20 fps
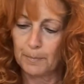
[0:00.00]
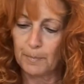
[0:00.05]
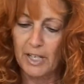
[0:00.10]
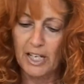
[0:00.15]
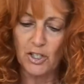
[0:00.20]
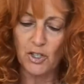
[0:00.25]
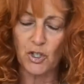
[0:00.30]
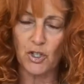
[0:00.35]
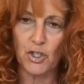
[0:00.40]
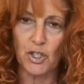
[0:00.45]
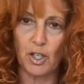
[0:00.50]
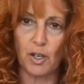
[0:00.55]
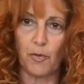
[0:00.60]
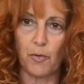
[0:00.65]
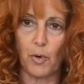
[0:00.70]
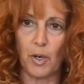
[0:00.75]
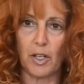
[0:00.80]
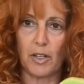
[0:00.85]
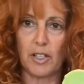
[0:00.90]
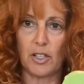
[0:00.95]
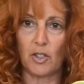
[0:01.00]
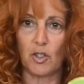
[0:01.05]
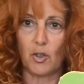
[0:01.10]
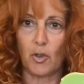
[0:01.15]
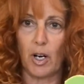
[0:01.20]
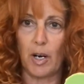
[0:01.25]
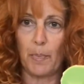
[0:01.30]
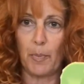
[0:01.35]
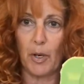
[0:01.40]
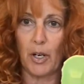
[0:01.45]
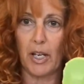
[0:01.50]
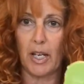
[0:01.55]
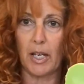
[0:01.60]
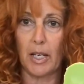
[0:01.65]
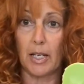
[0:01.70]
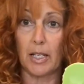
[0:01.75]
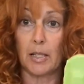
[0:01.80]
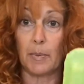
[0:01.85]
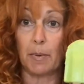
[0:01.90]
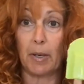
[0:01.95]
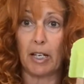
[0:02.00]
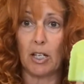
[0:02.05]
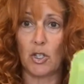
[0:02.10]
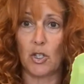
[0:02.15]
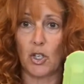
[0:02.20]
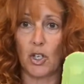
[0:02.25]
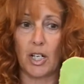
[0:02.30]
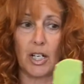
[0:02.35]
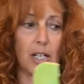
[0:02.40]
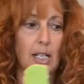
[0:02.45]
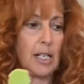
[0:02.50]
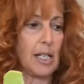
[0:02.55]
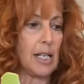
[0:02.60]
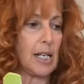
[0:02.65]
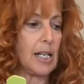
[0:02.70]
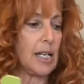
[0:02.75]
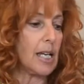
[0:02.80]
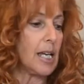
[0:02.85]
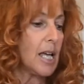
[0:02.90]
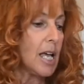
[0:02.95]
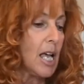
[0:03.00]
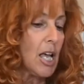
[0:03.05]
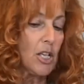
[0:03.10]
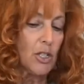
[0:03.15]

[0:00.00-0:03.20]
Get yourself one of these scraper gigs because you're gonna need it.